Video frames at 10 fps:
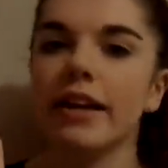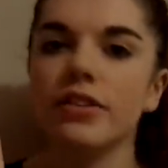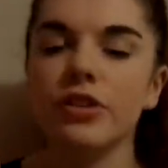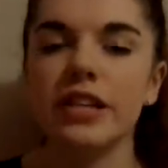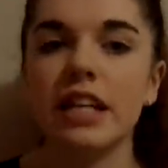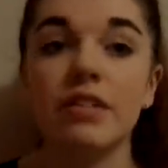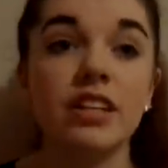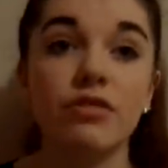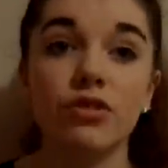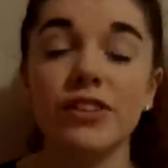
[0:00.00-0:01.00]
So you can have it in
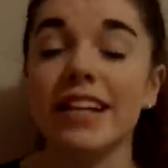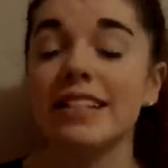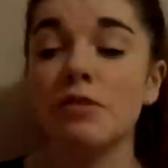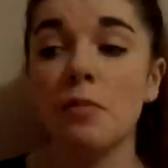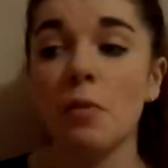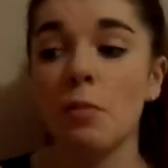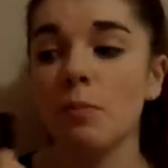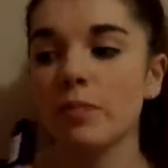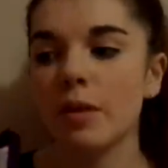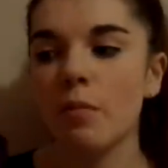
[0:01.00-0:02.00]
different shades. If you put
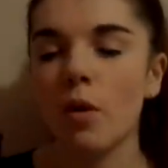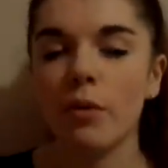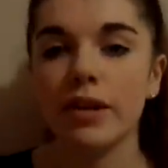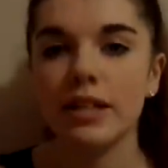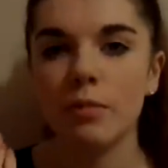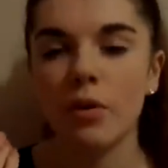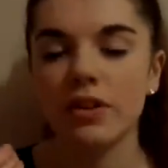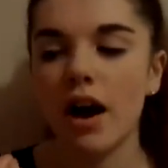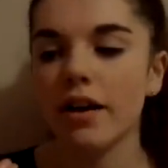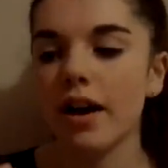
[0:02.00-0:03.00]
more on, it's more
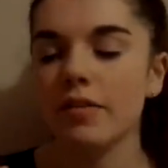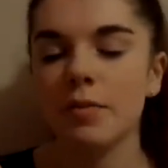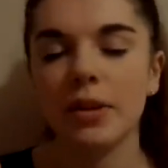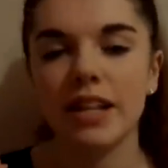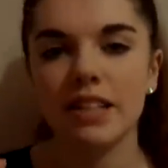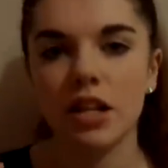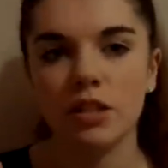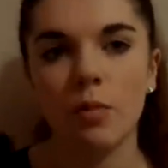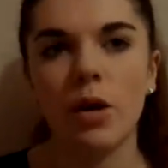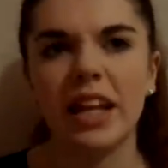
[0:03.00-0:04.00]
darker. If you put less on, it's
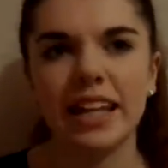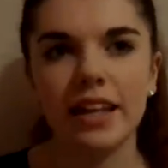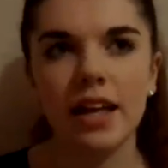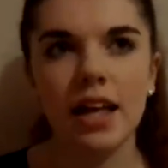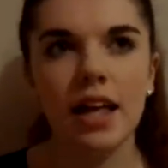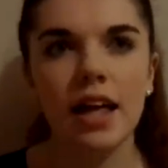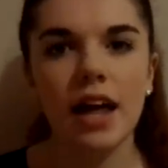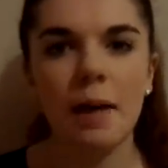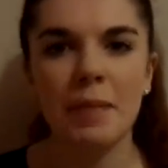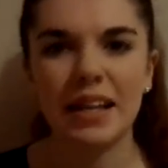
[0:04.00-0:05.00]
more, like,
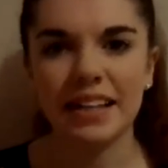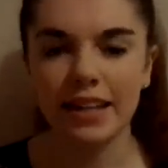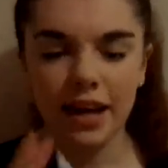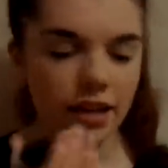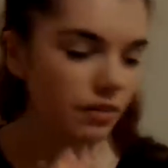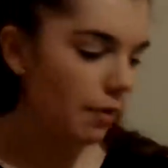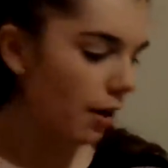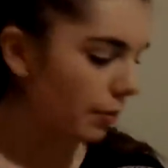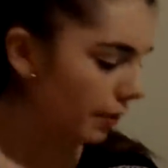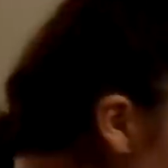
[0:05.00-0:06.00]
a pinky kind of
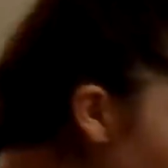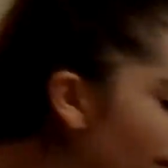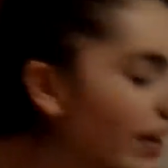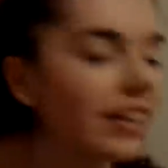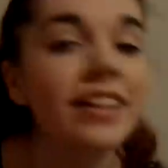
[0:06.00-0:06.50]
purple thing.